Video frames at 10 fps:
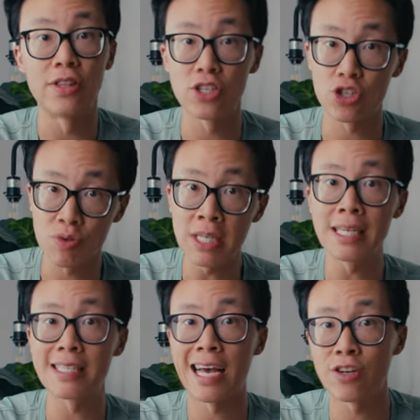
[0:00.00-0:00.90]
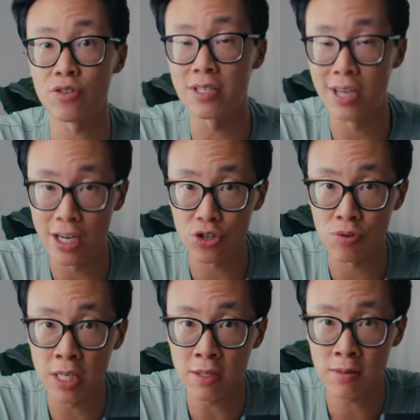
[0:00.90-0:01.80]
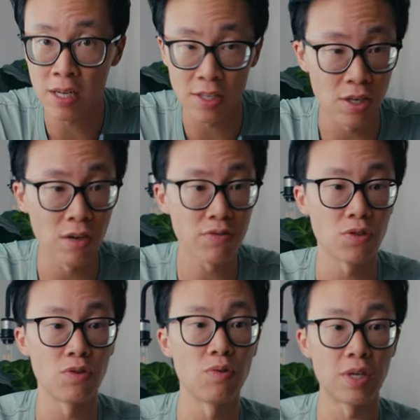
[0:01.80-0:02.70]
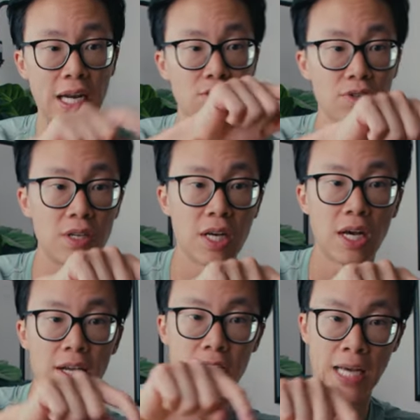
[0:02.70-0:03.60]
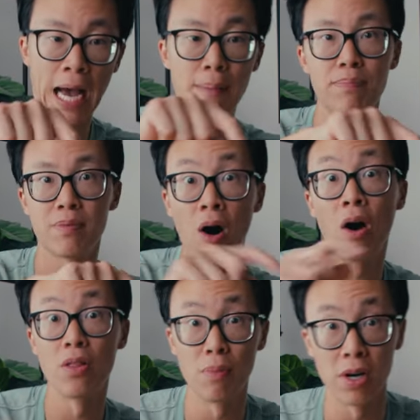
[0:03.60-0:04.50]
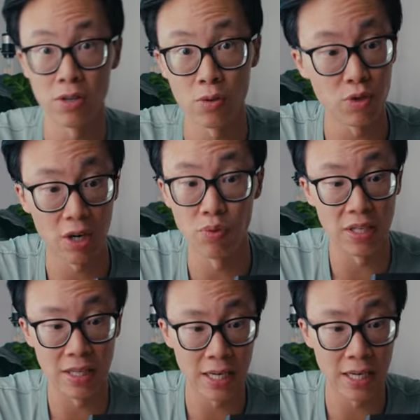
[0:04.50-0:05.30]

The screen is actually touchscreen itself, so you can actually tap on the monitor, which I really